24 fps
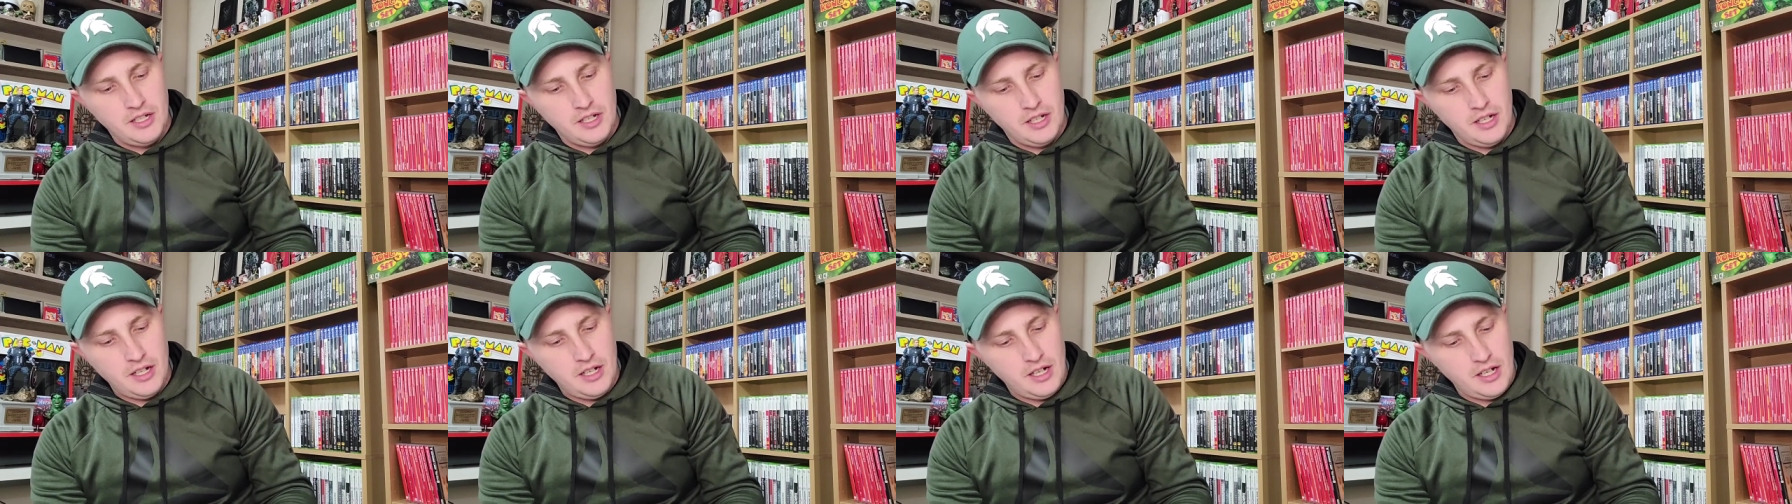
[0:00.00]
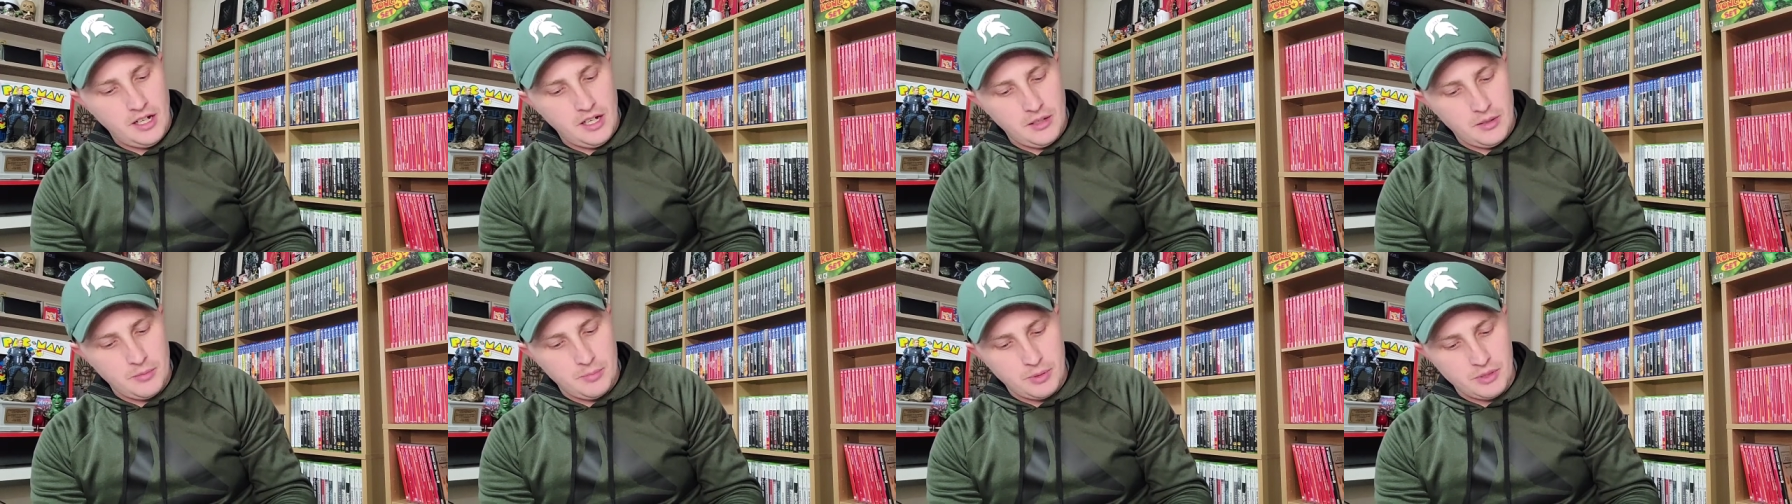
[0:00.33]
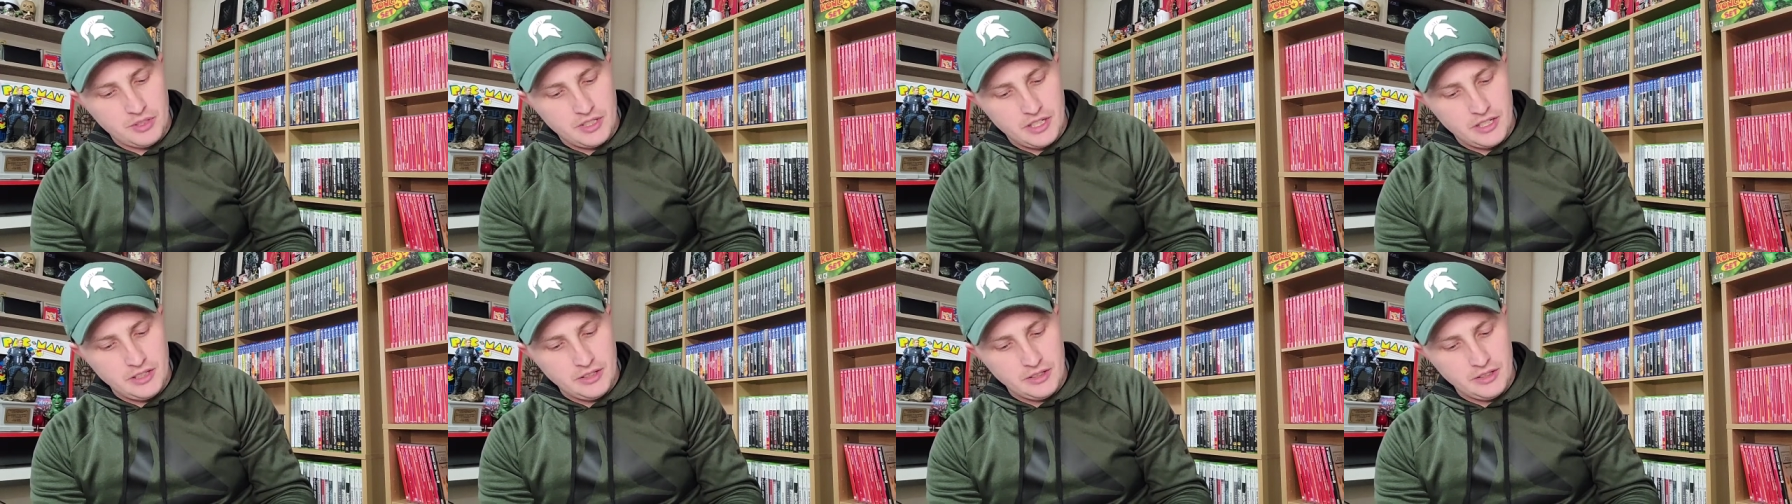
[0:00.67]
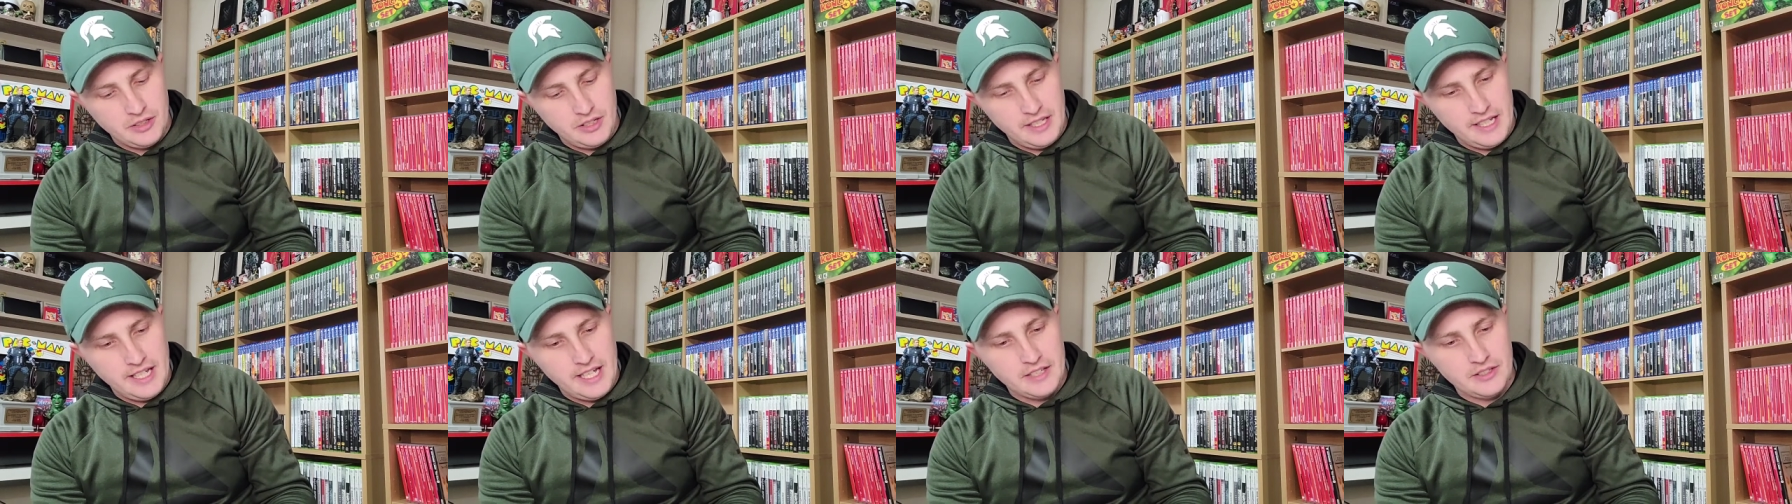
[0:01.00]
uh,
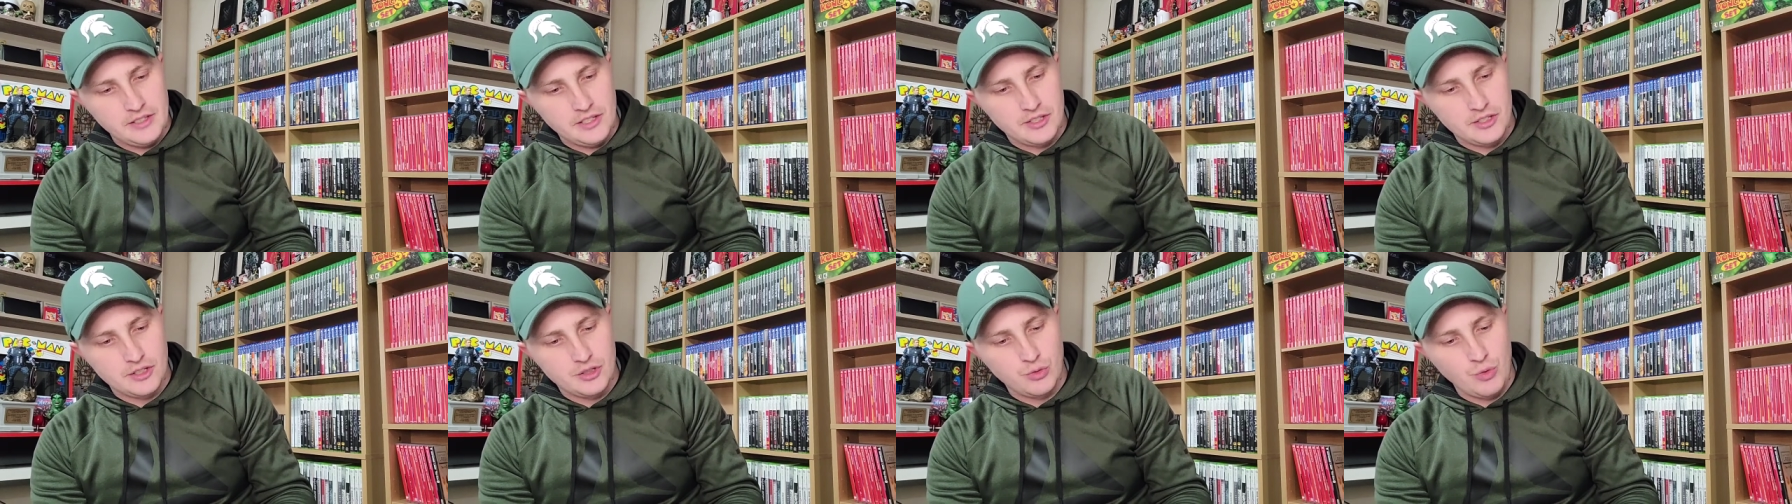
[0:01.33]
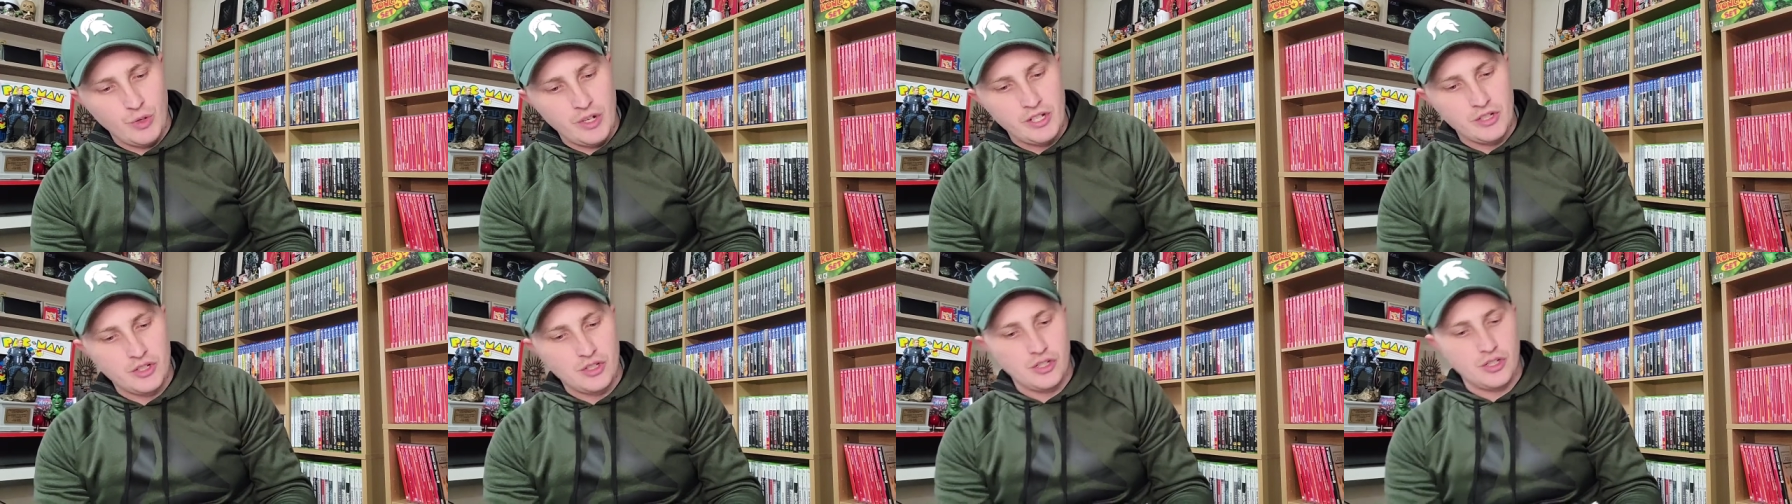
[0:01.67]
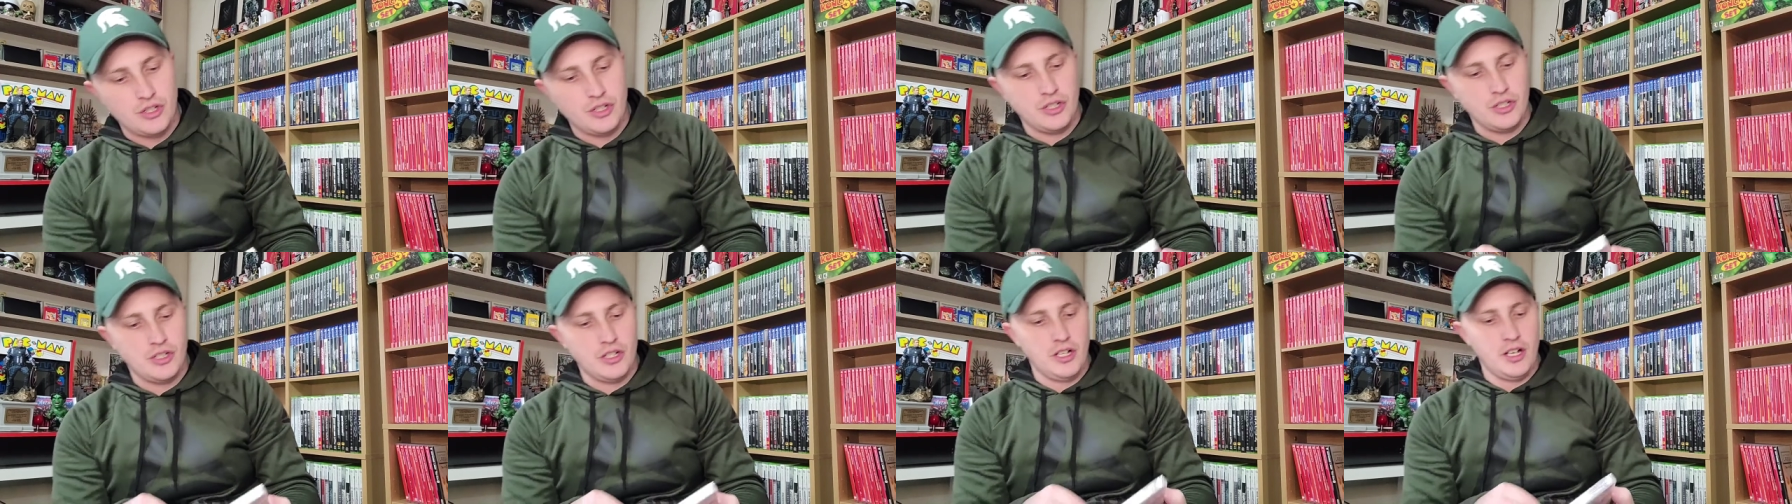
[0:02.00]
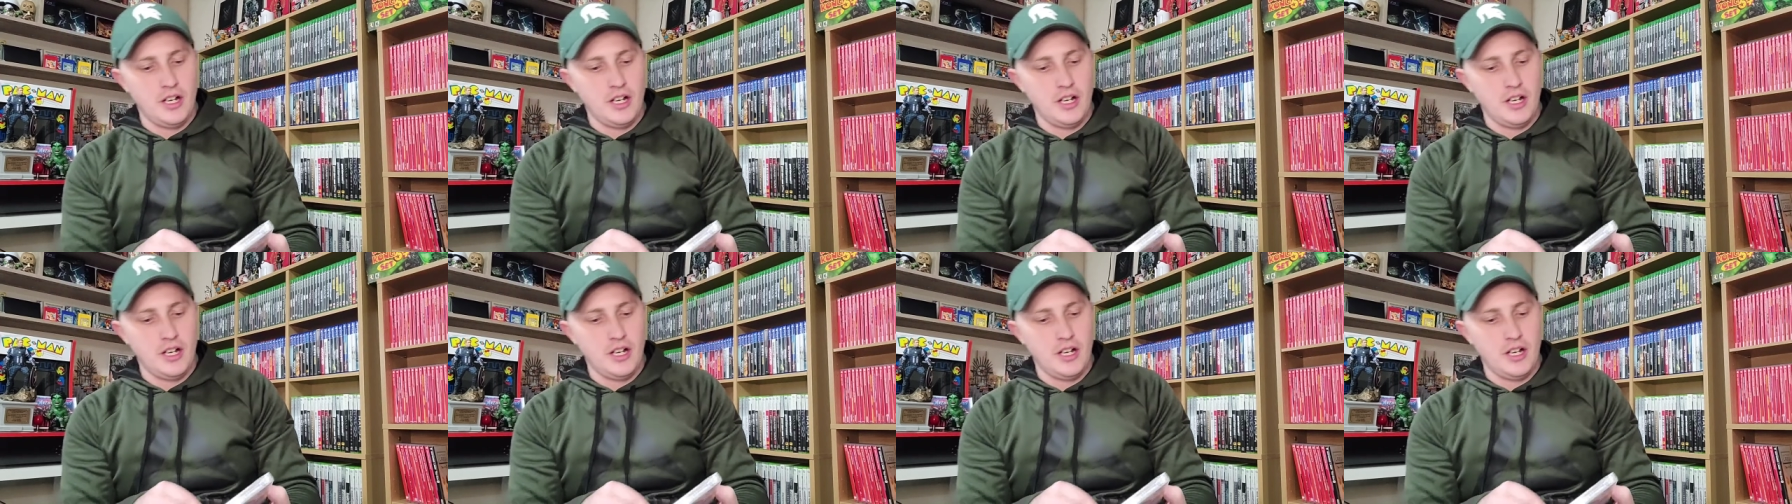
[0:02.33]
particularly on the Switch,